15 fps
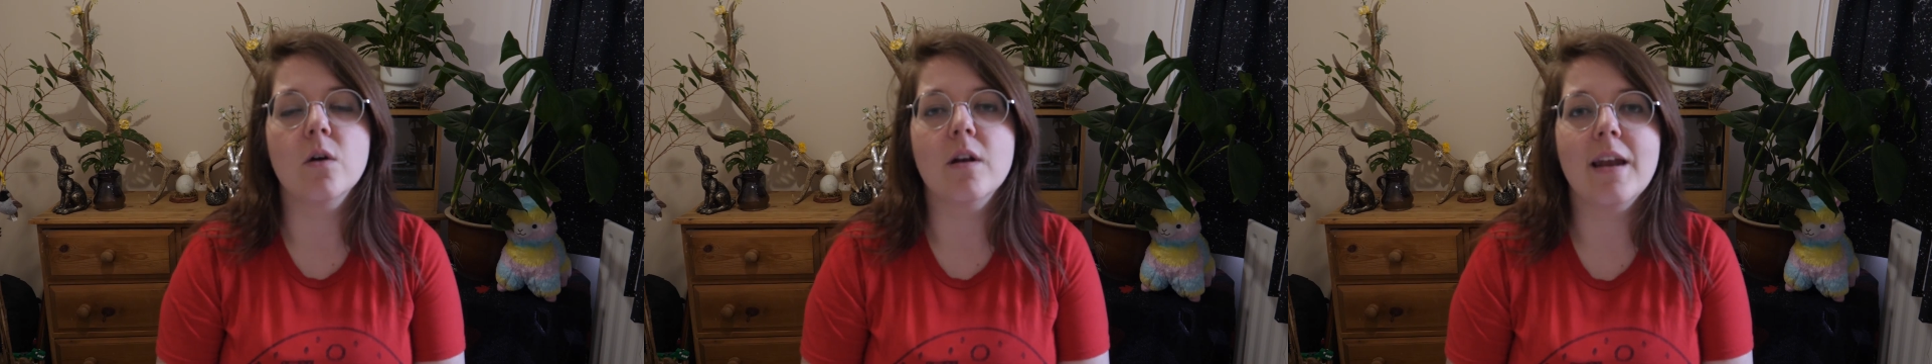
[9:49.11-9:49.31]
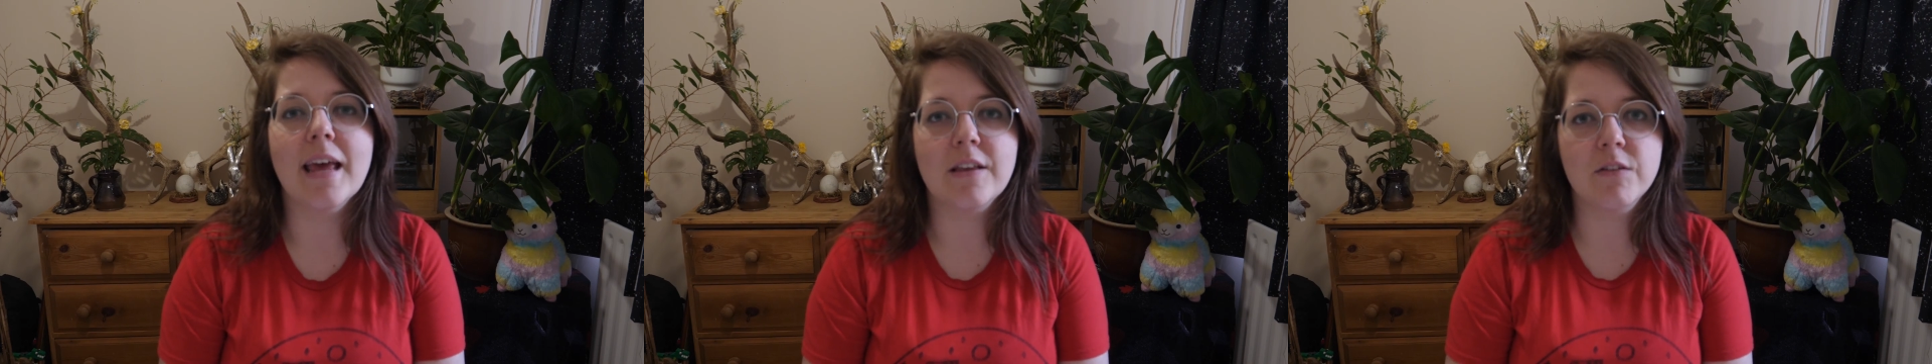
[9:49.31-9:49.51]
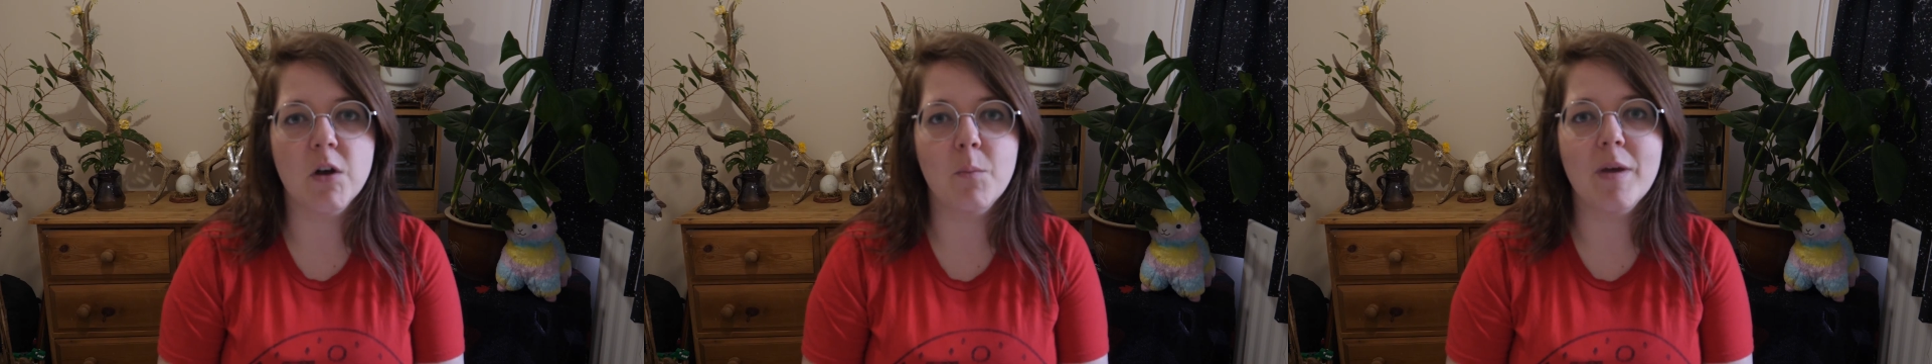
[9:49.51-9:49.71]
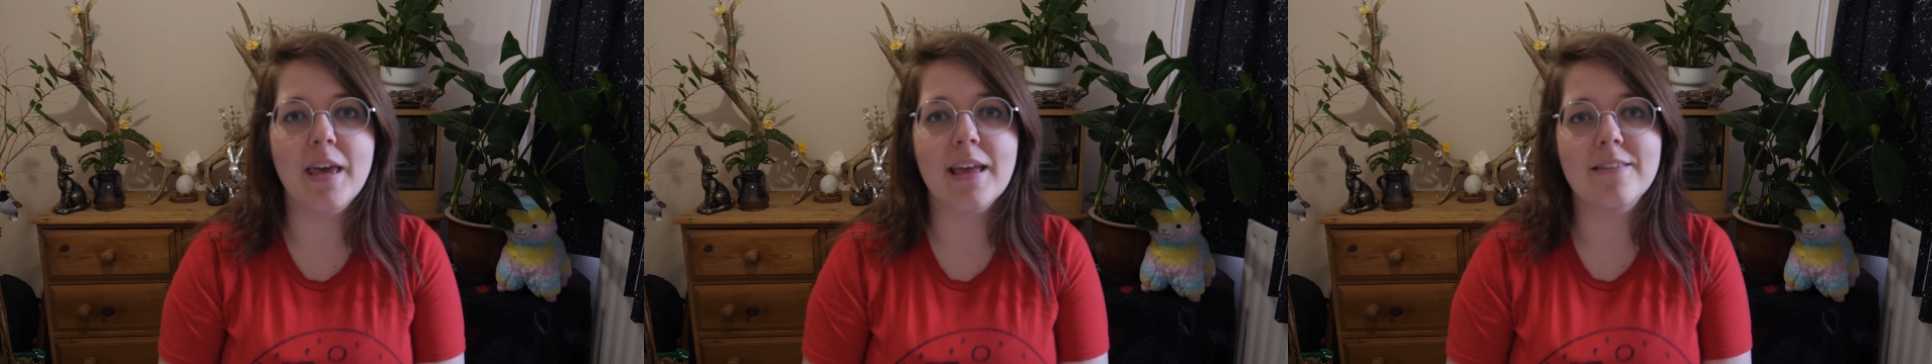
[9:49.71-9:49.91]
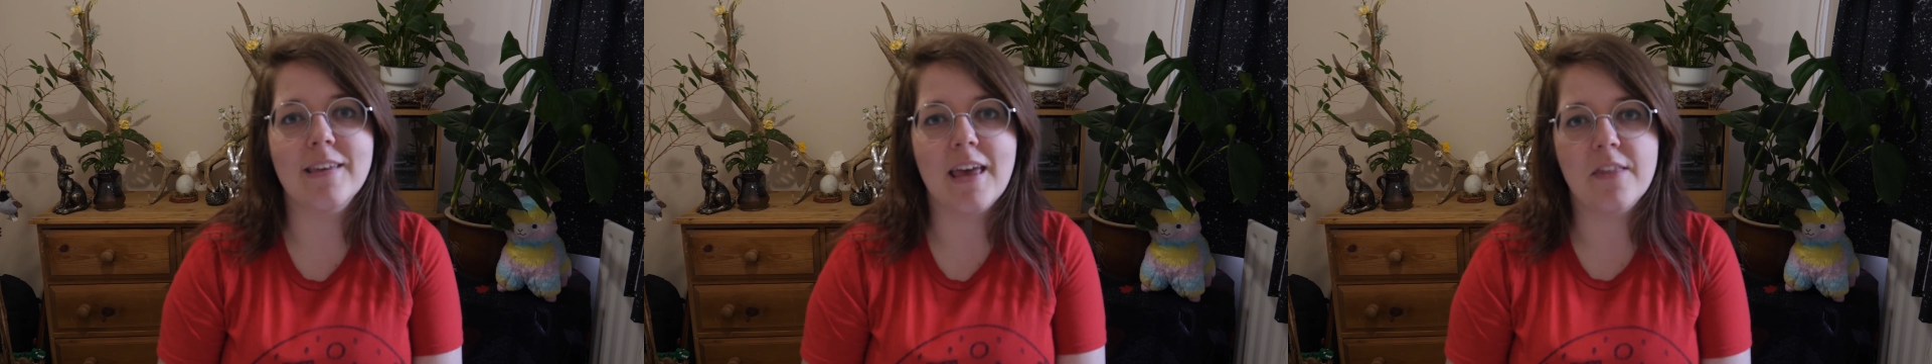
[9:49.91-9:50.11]
Next time we
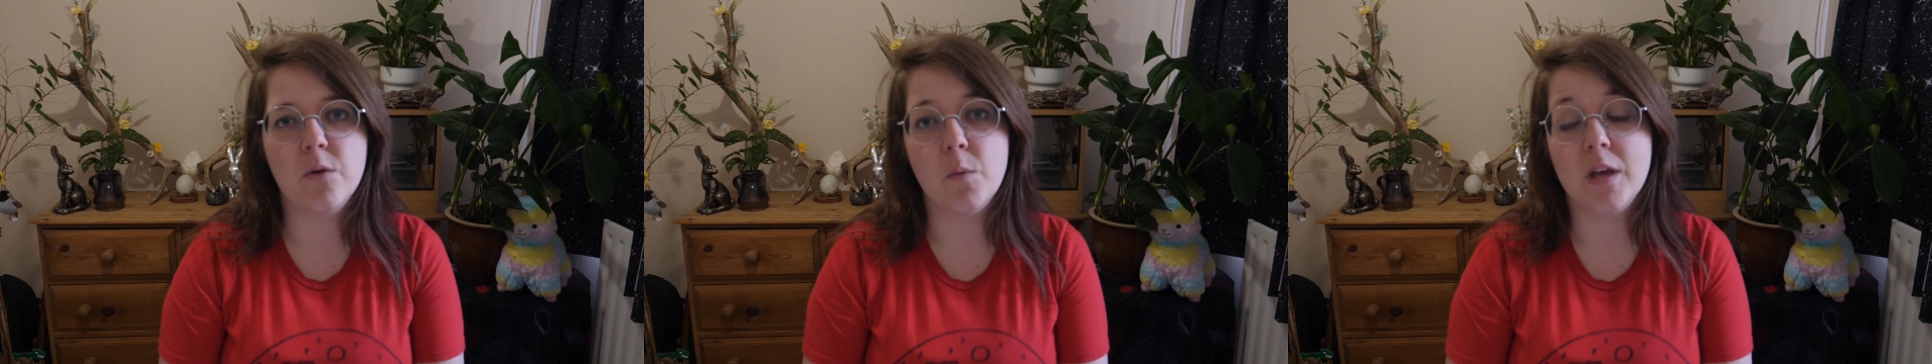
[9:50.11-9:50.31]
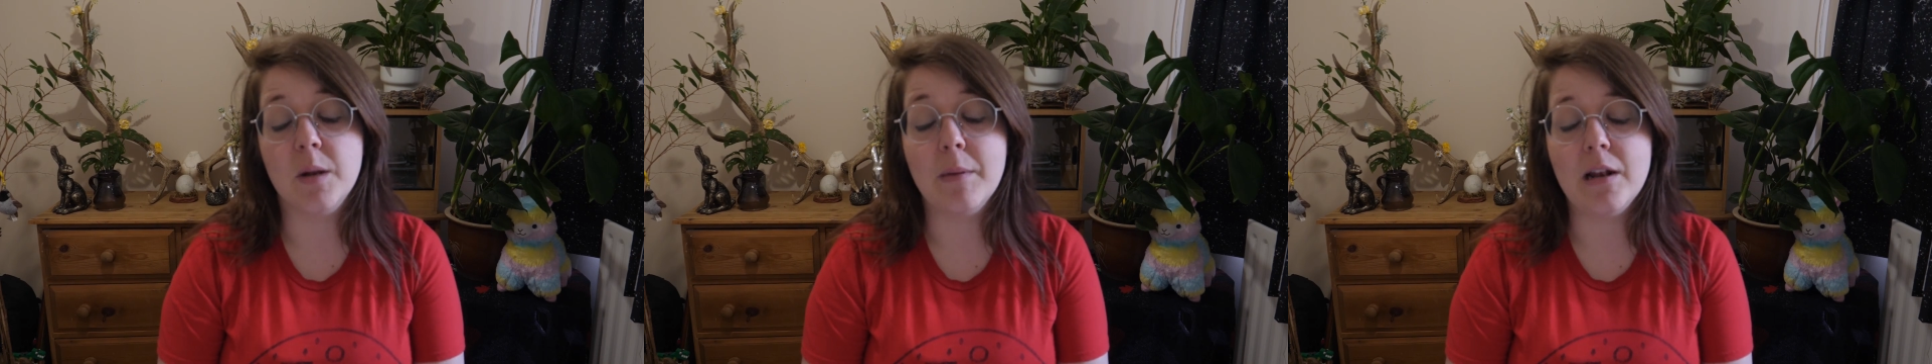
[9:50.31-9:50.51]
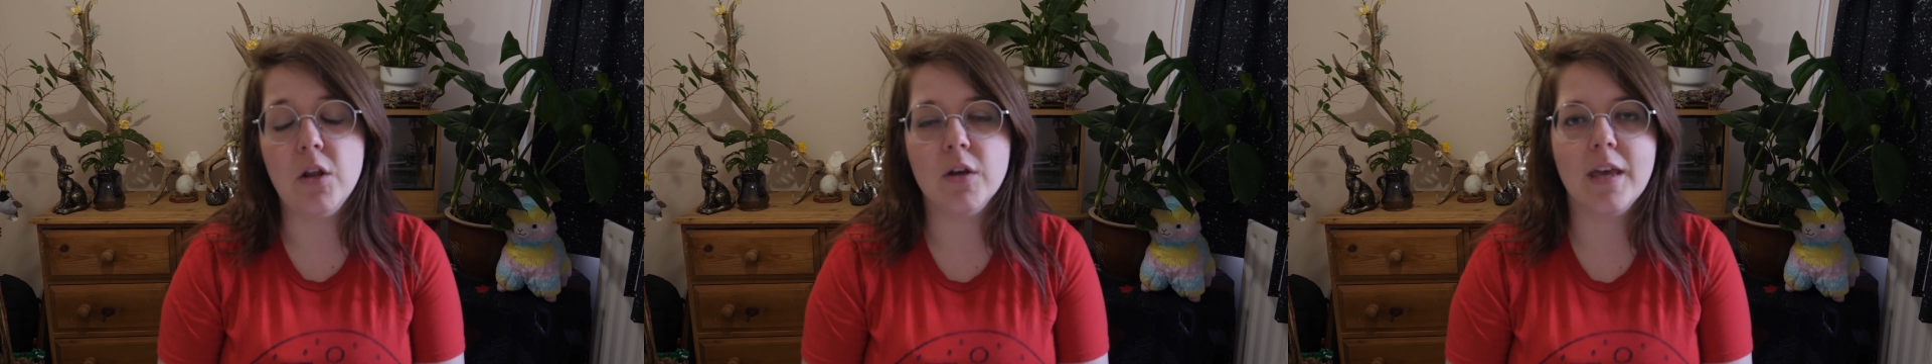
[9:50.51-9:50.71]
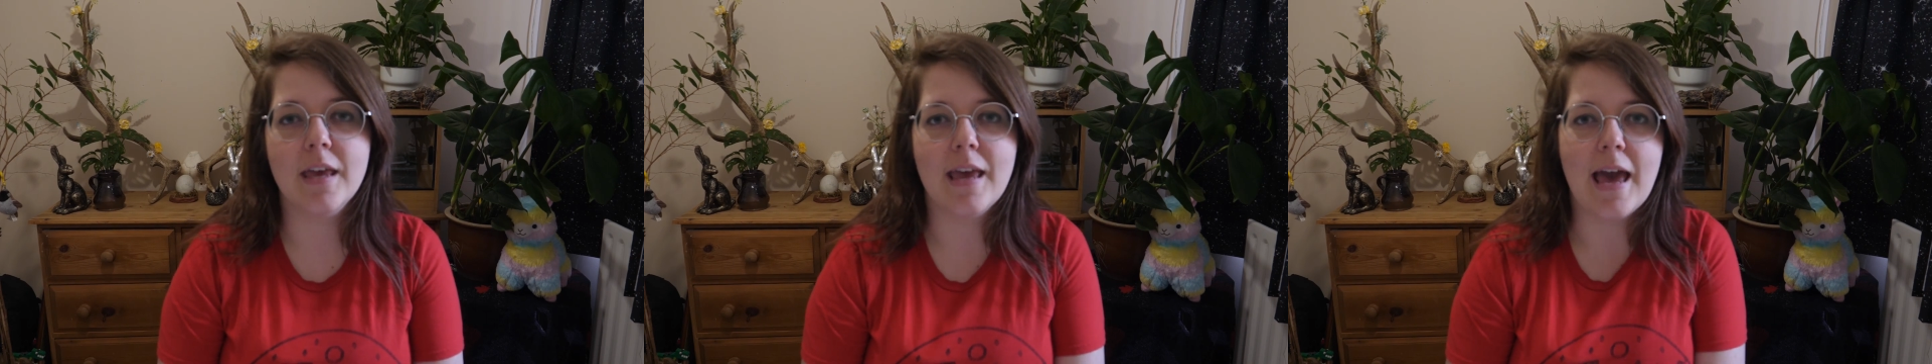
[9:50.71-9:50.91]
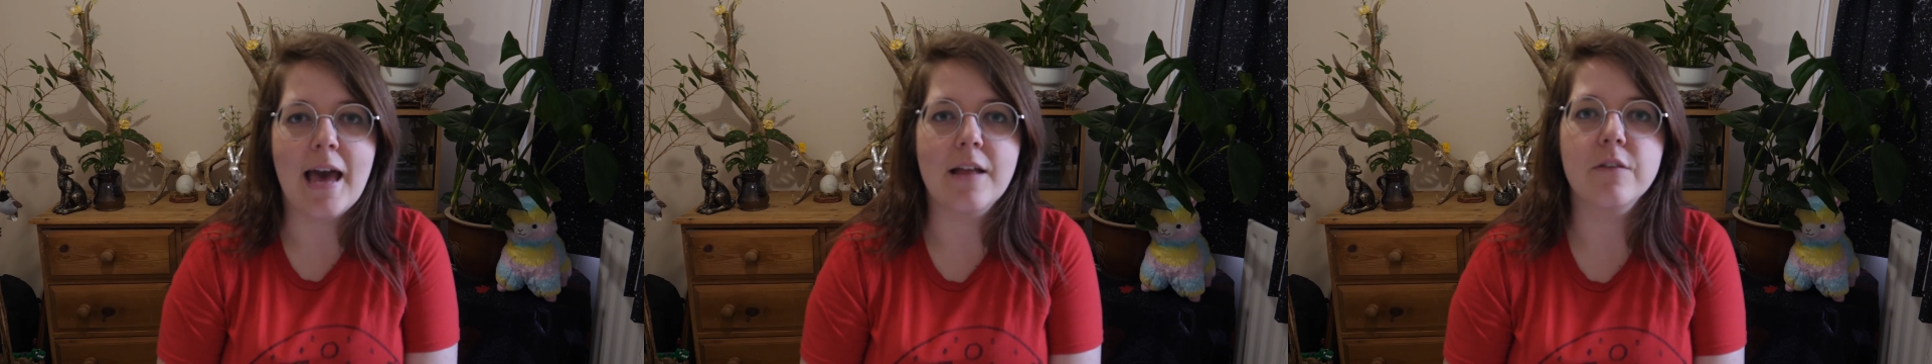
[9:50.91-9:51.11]
get together, we're going to be
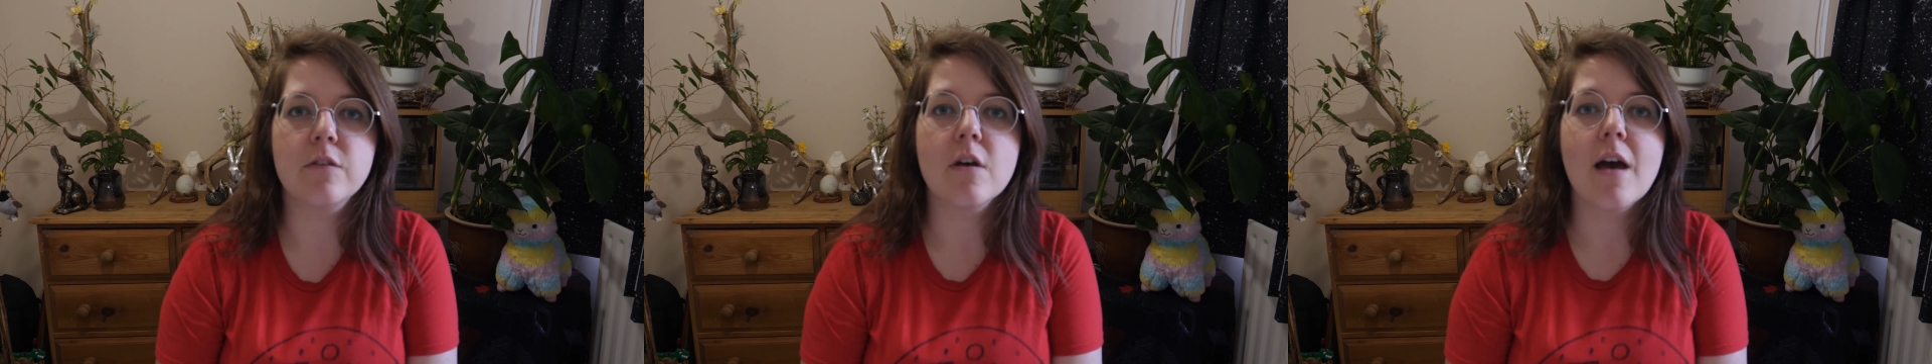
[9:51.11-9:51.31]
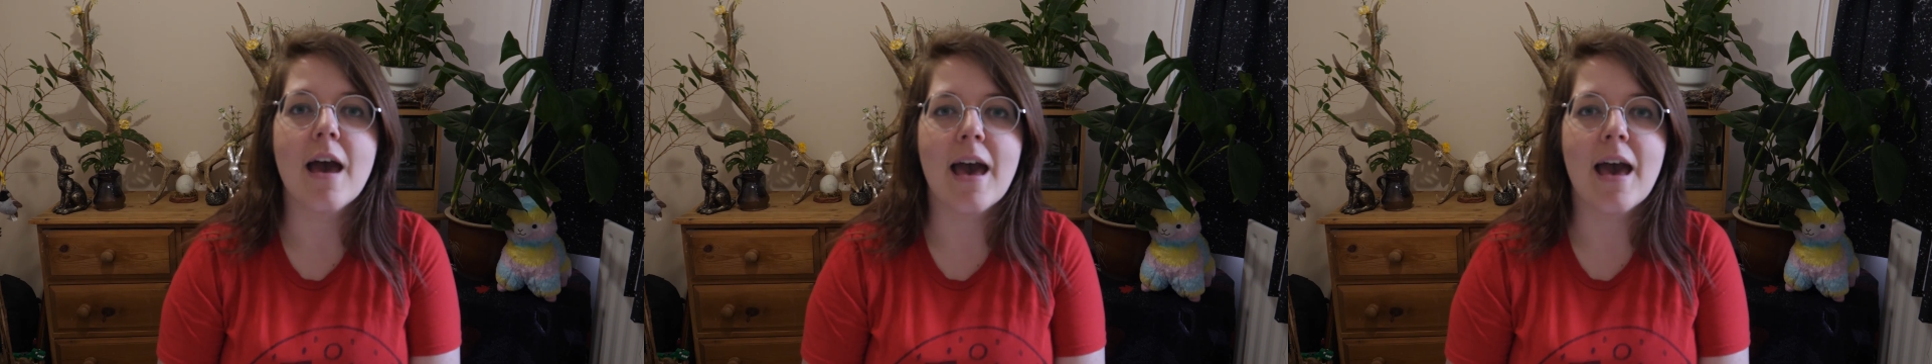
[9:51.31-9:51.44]
looking at